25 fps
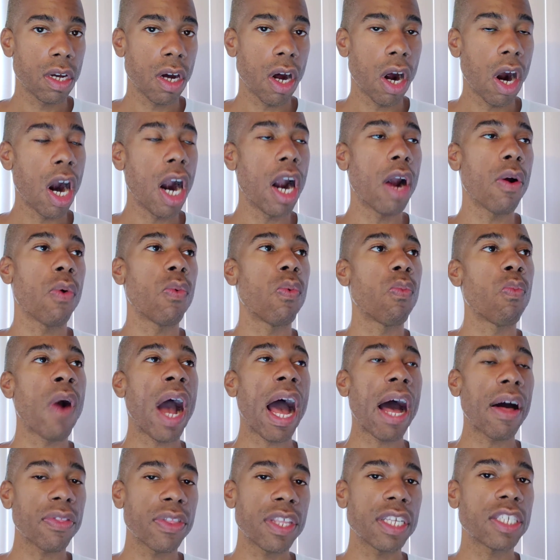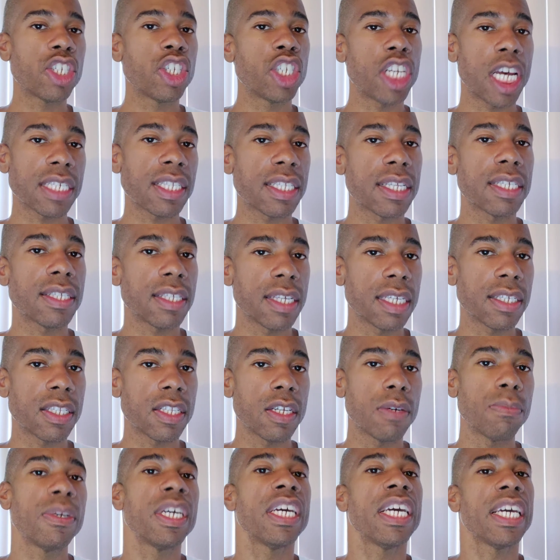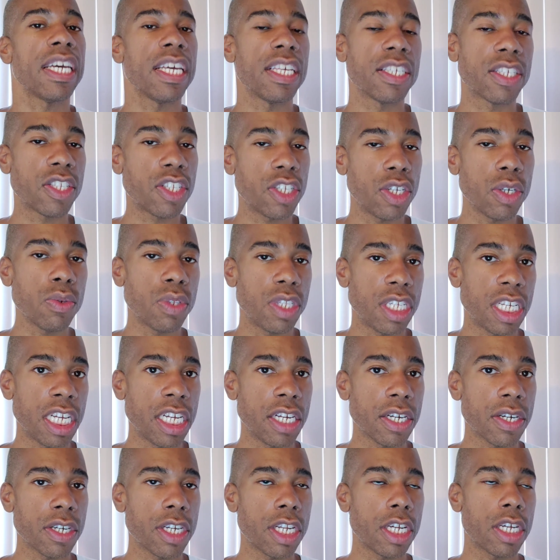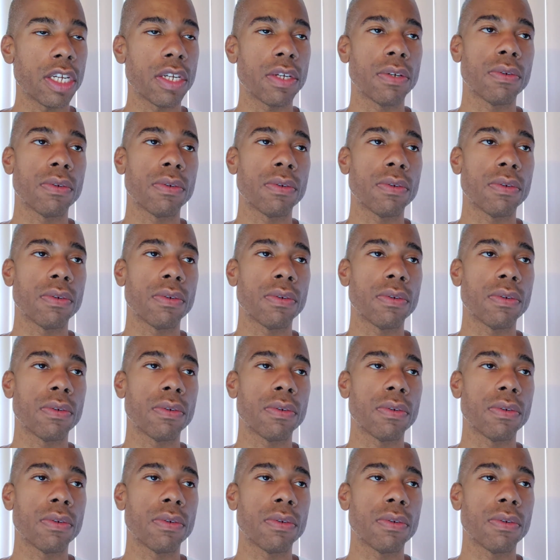or while this justice system is two-tiered,